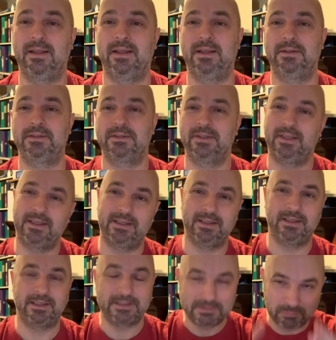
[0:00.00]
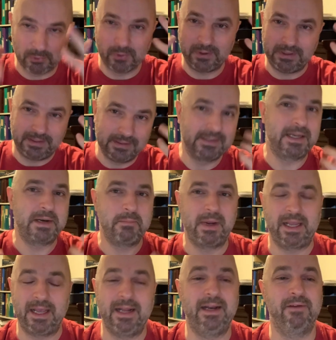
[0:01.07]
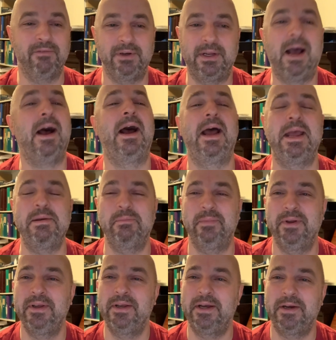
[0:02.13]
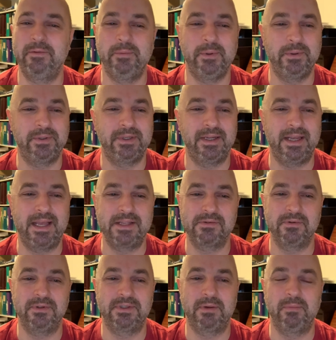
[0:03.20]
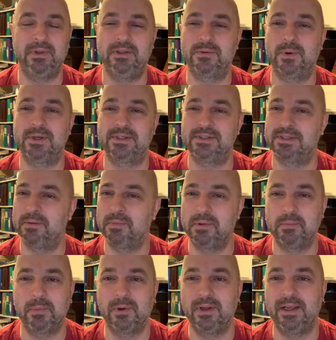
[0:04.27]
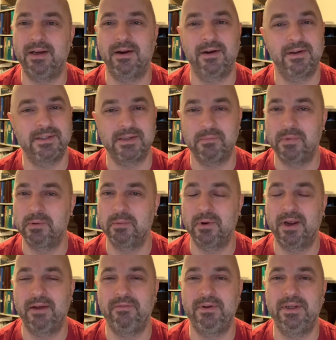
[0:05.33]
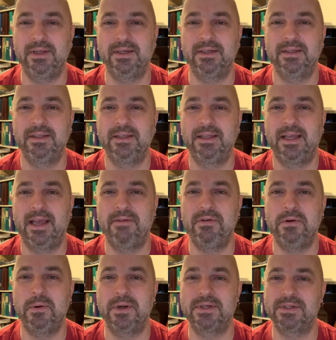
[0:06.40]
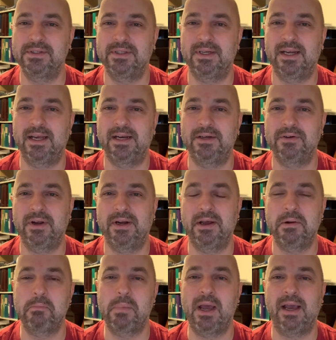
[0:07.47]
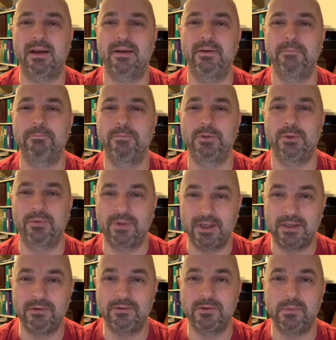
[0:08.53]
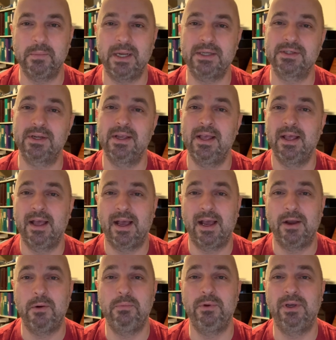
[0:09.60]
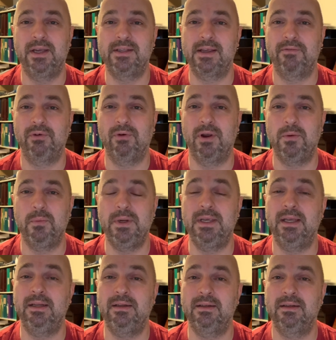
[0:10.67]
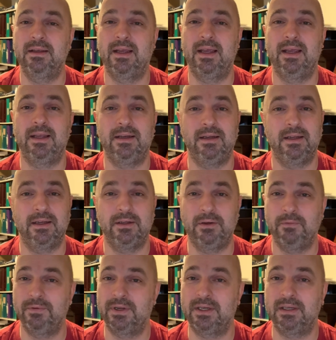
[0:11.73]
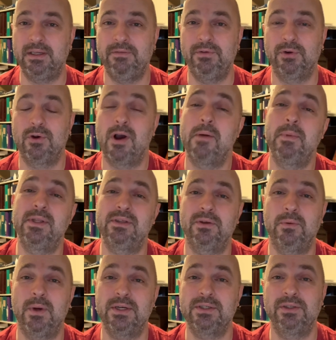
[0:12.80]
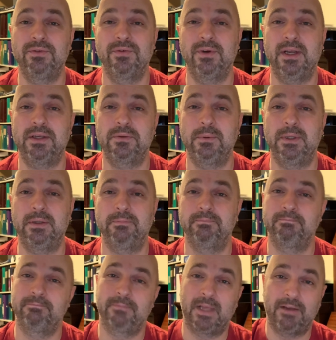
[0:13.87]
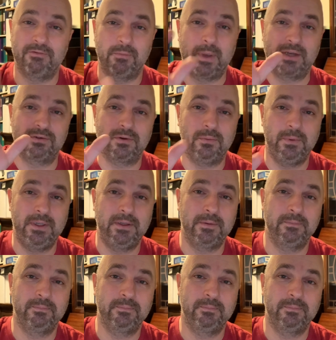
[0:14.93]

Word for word: it's like uh, exploring the inside of my head every time about uh, answering some of these questions. Some of them are lighthearted, some of them are heavy, uh, heavy questions that I got to try to unpack. So thank you so much. I hope you guys have a great weekend and uh, don't forget to leave your comments and questions for next week. Have a magical week.